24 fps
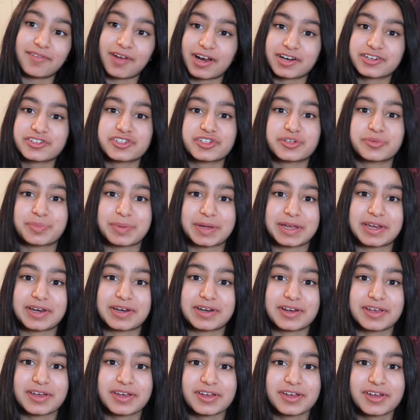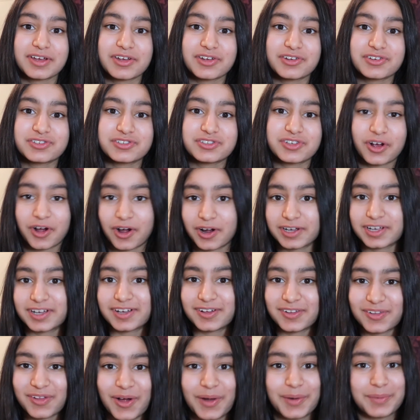actually been talking
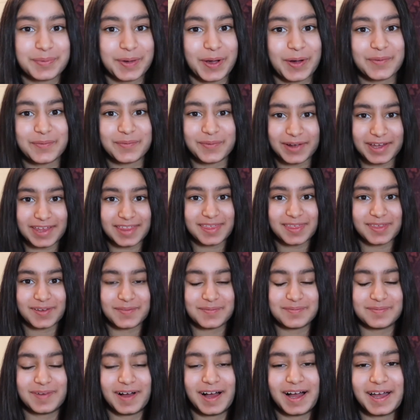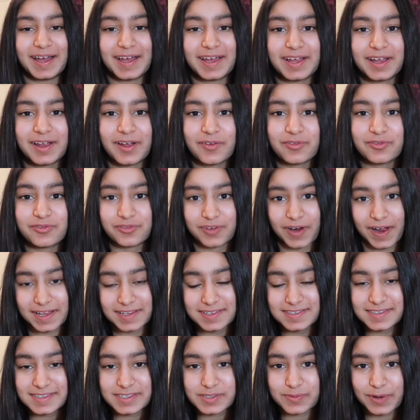a lot about with my
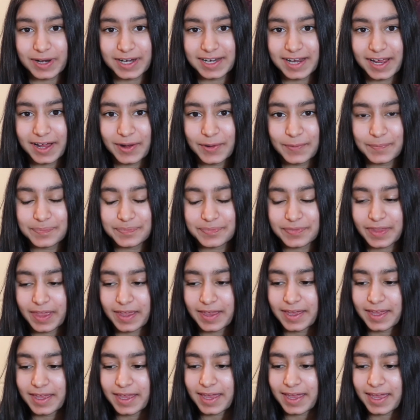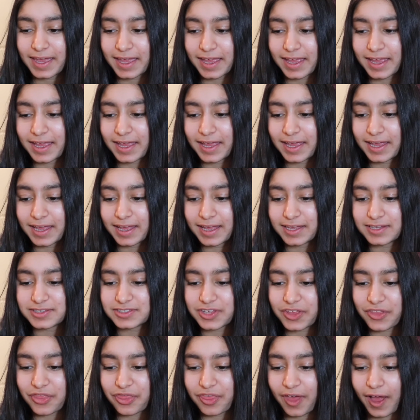friends right now, and
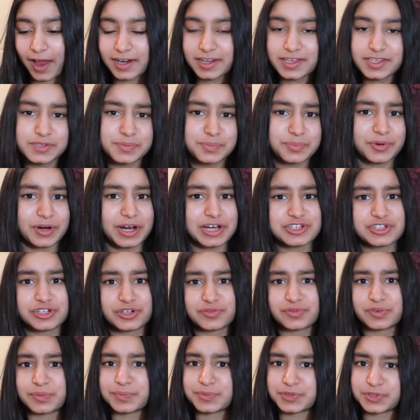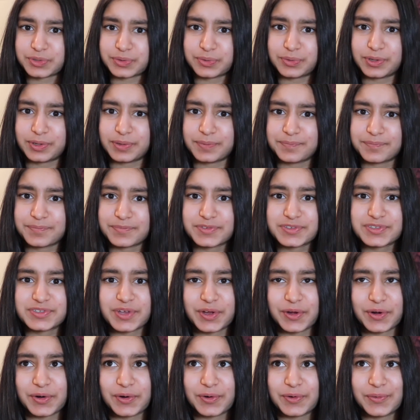that is pressure from school.
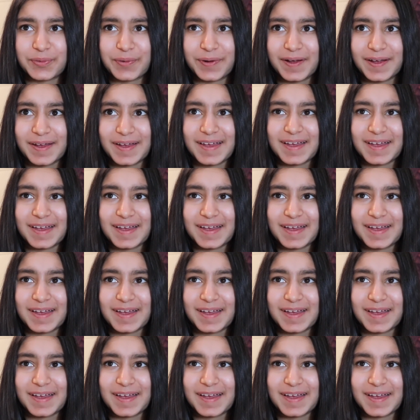So